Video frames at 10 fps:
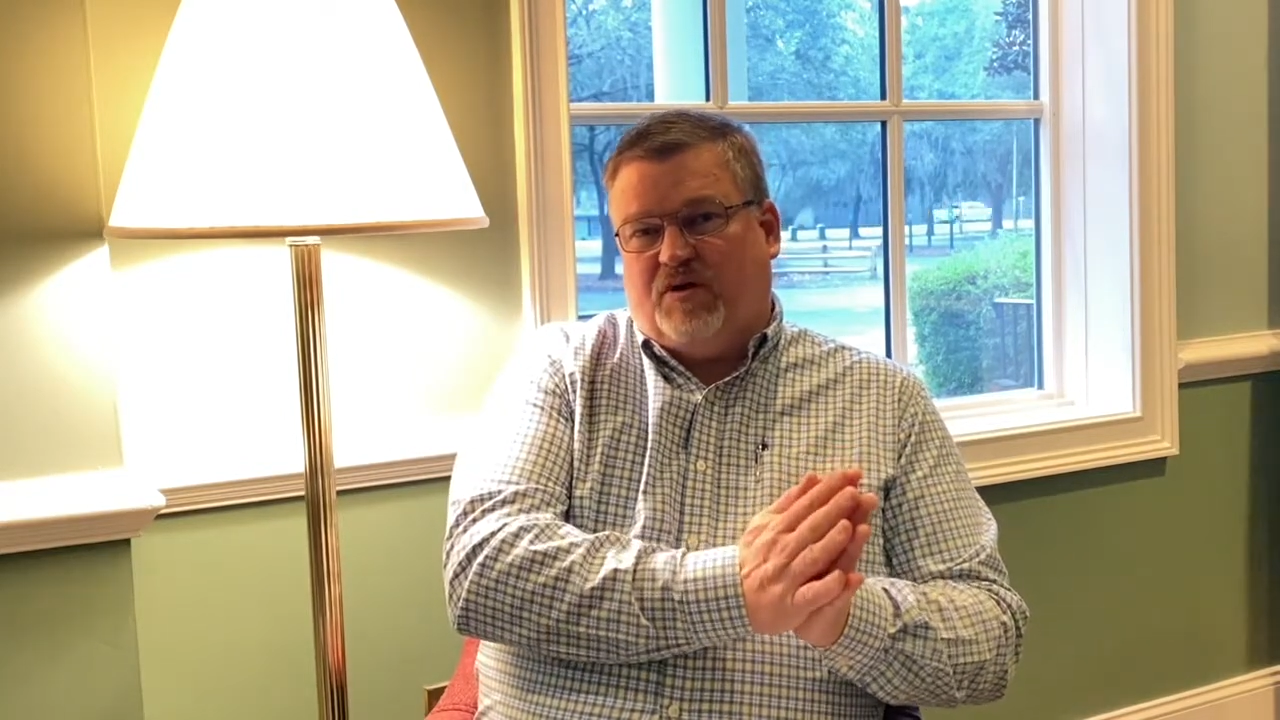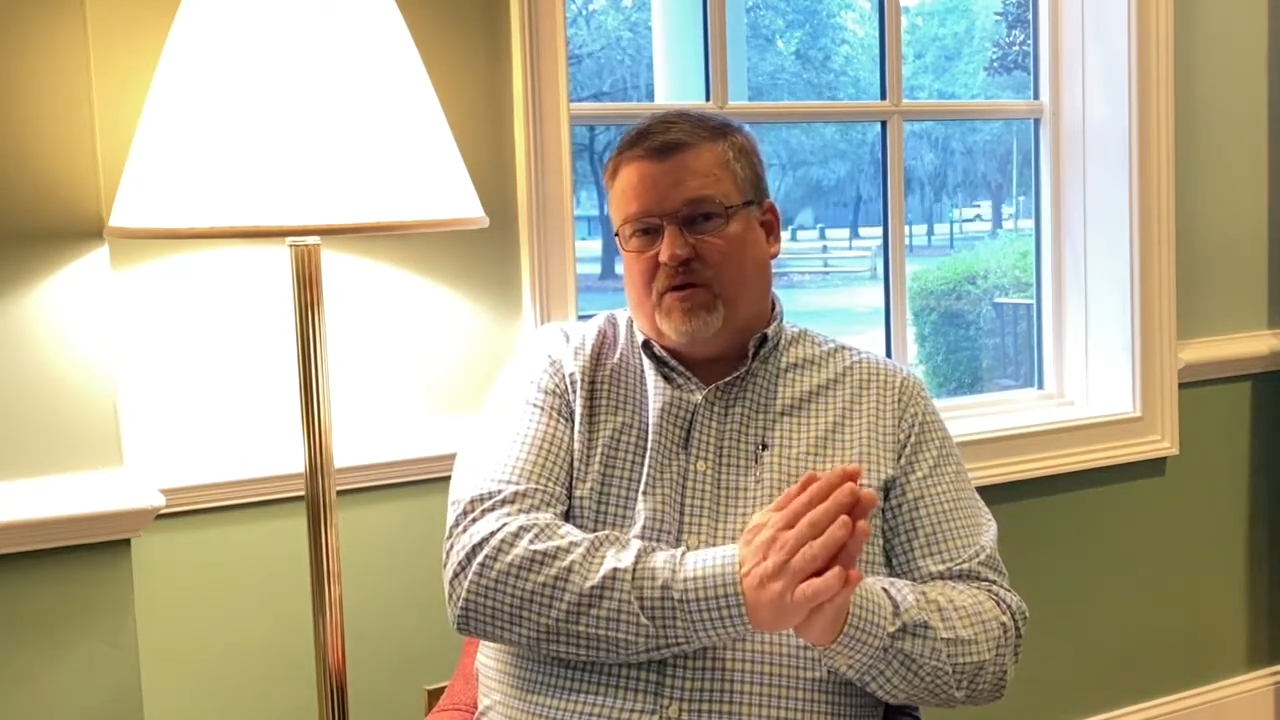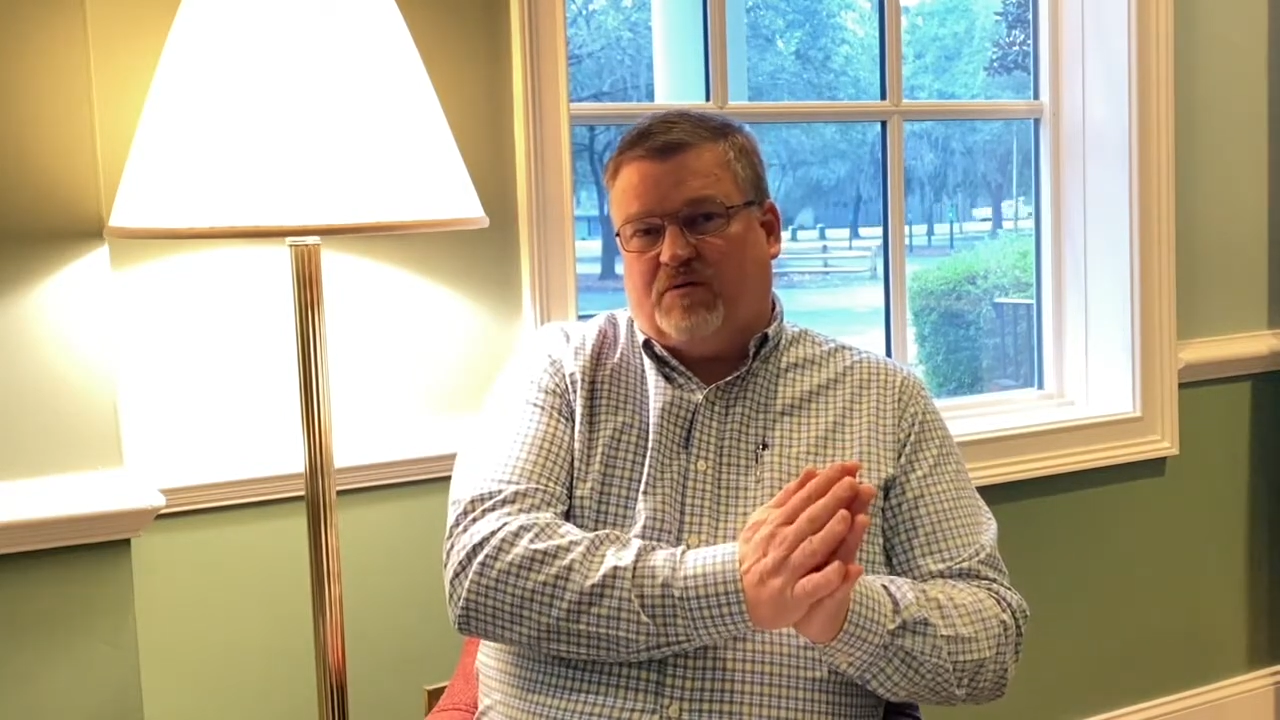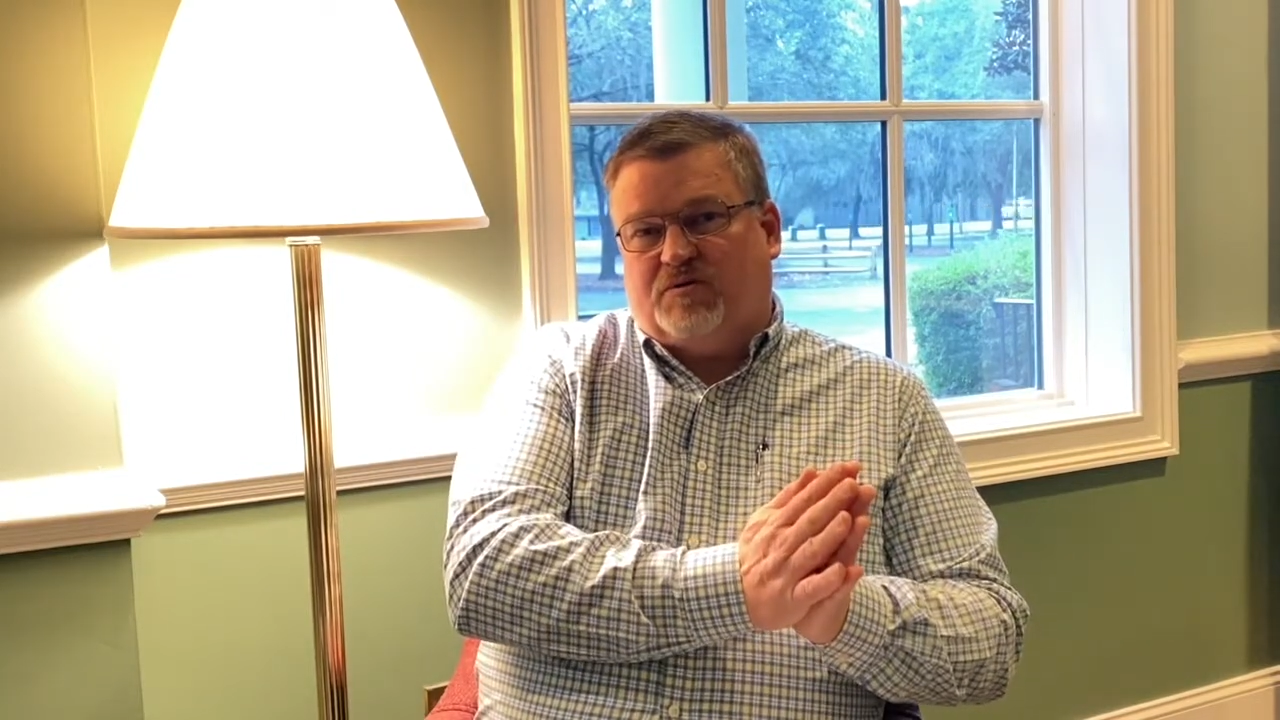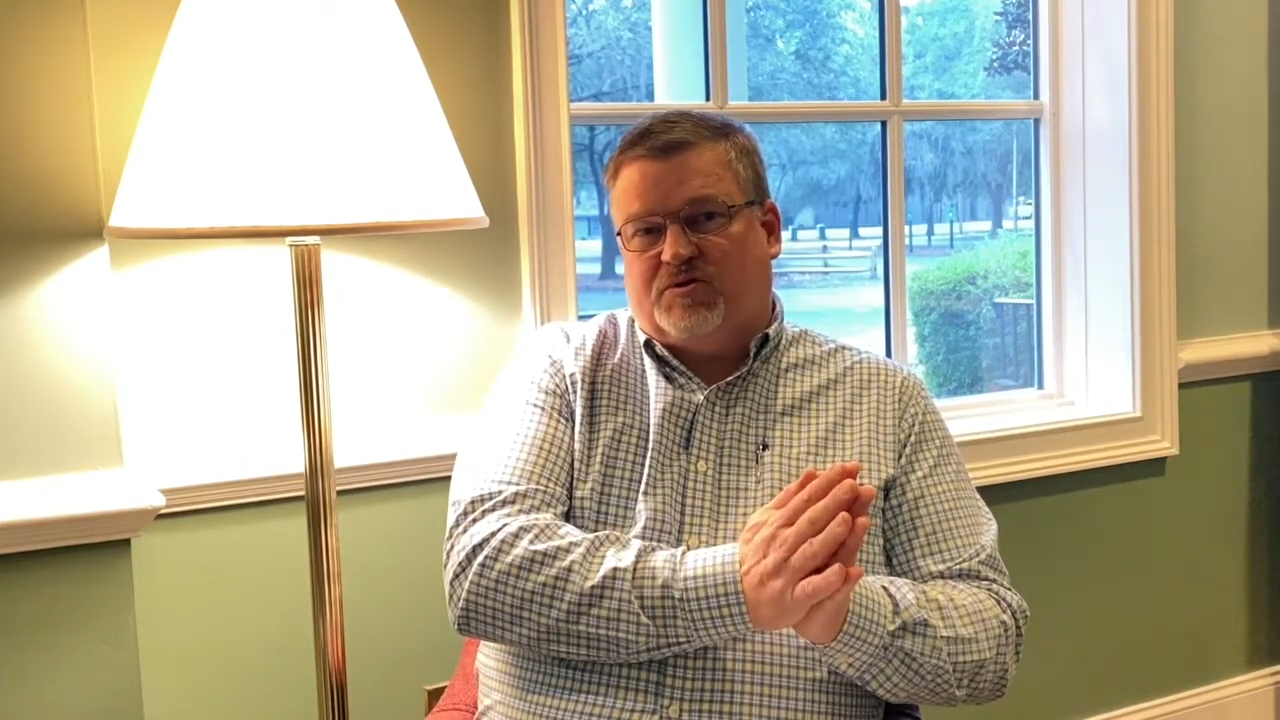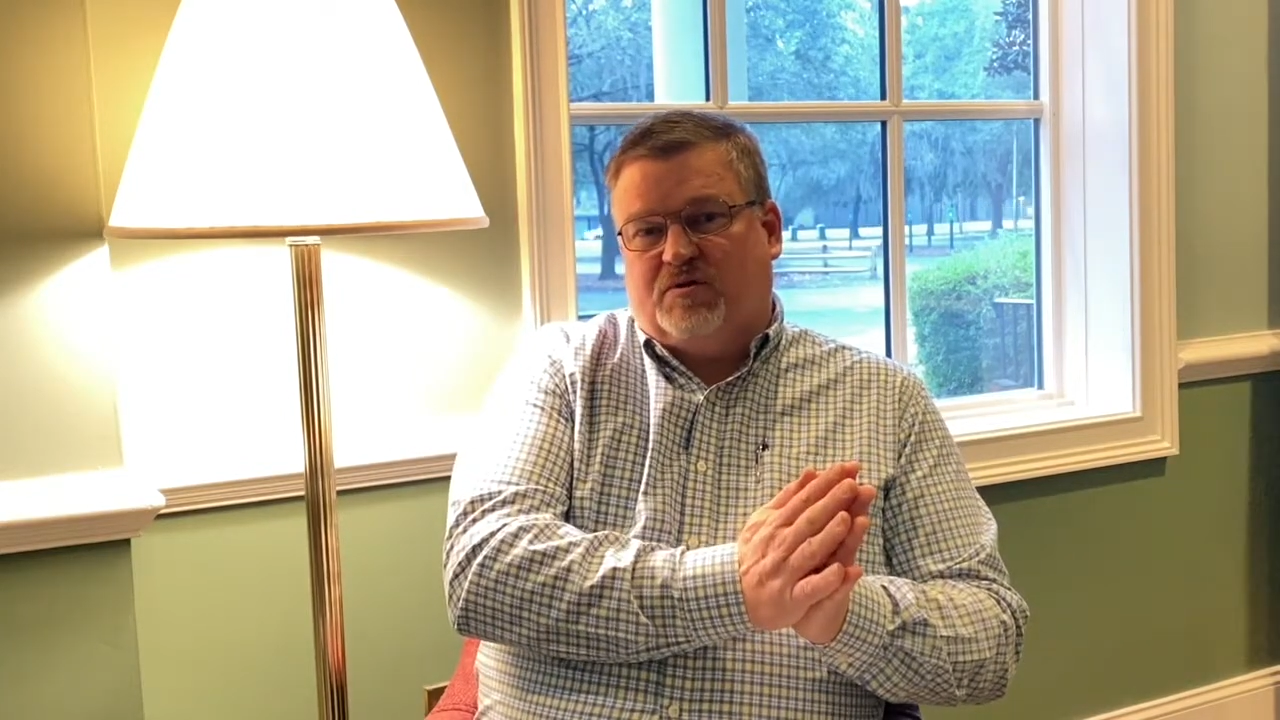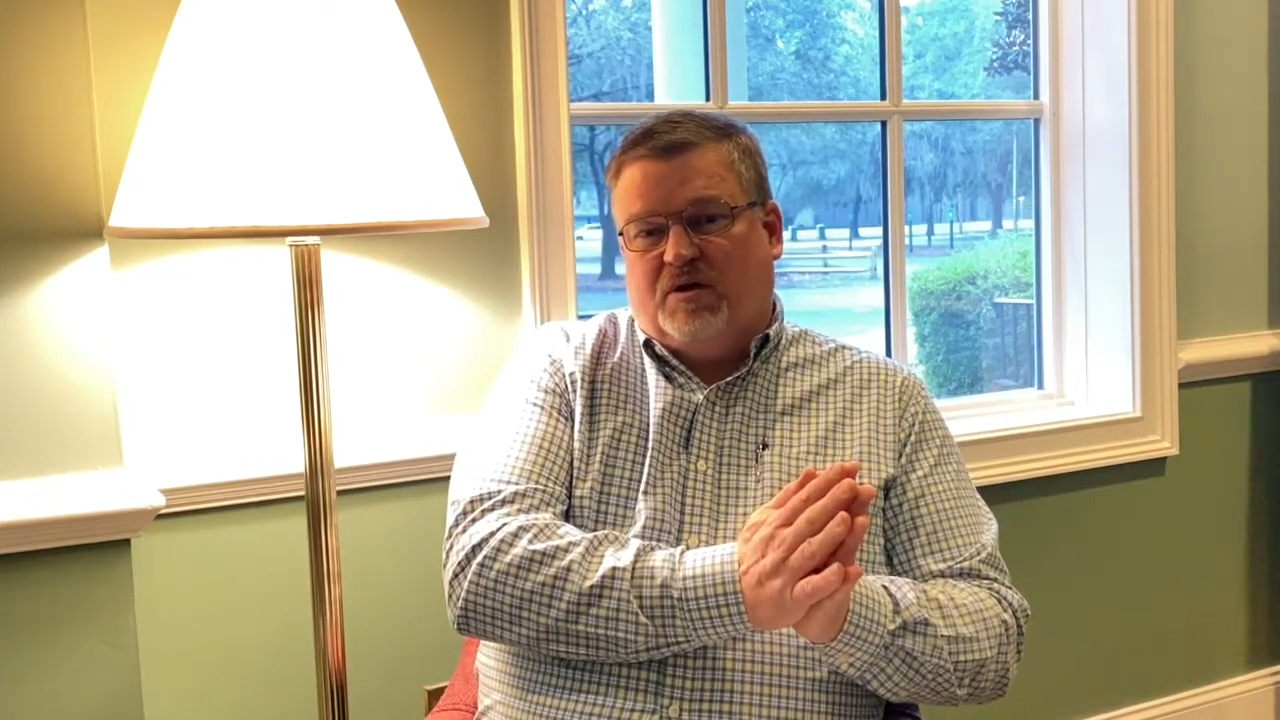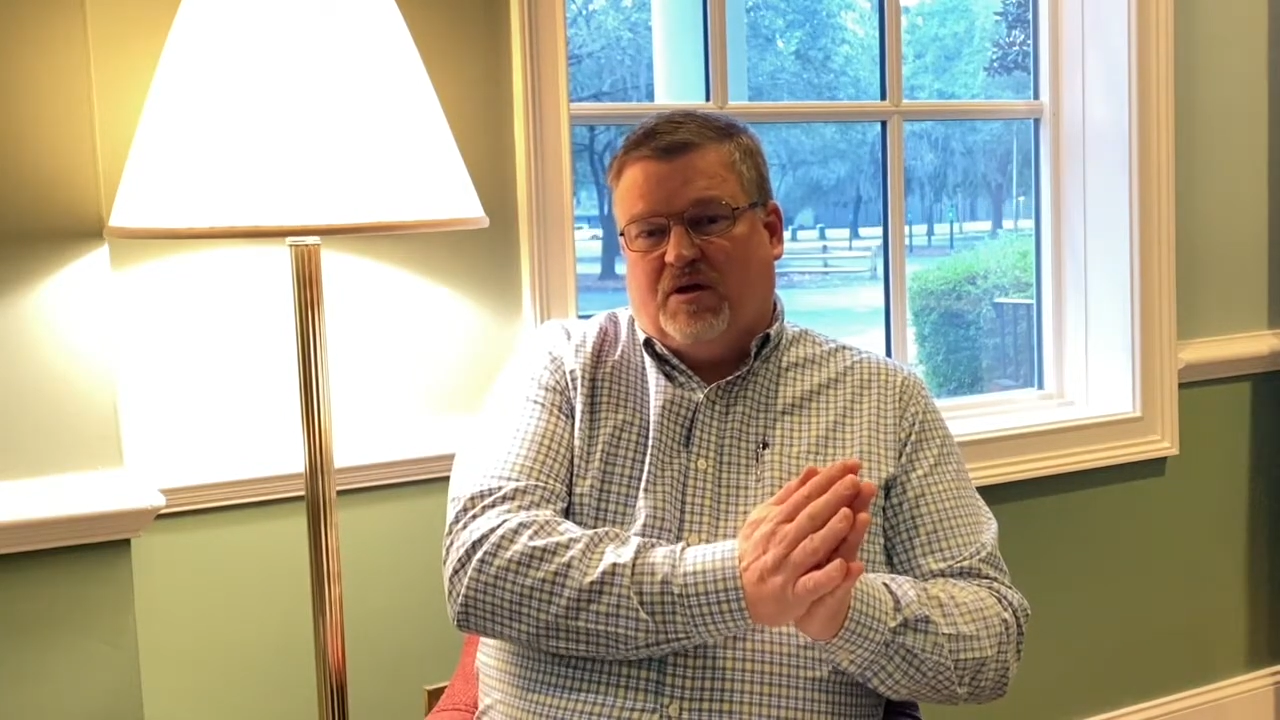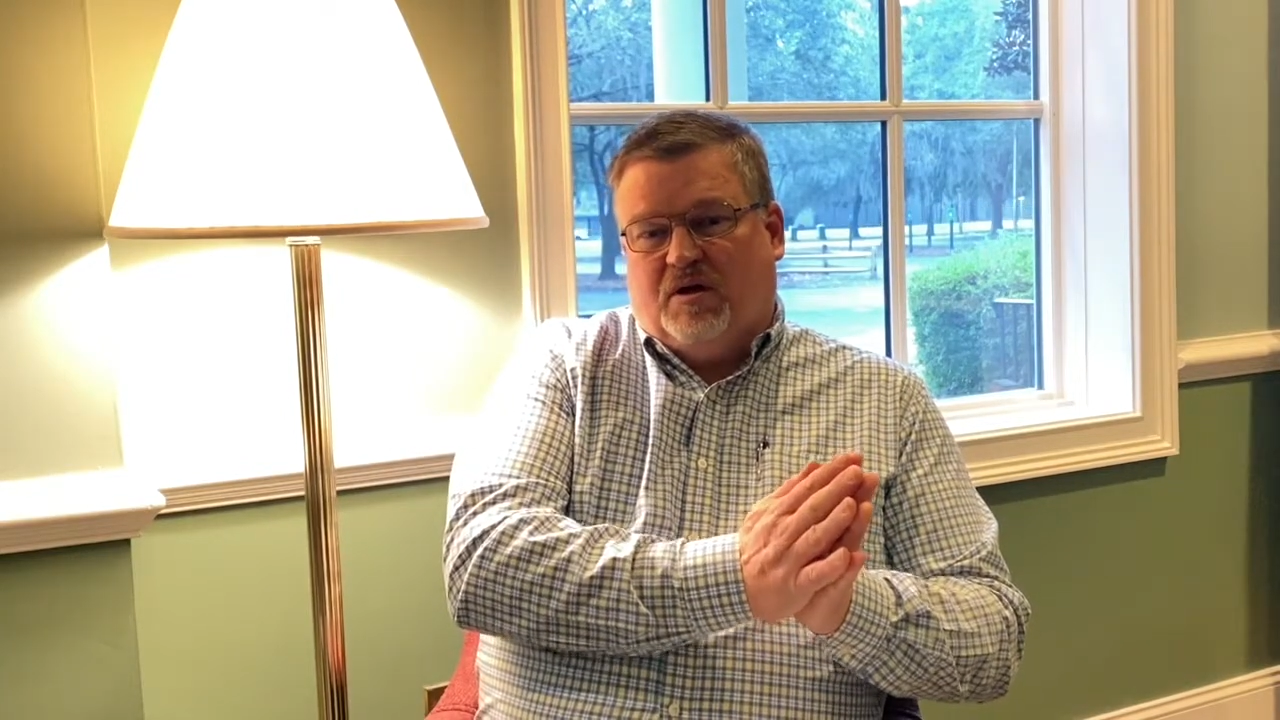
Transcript: years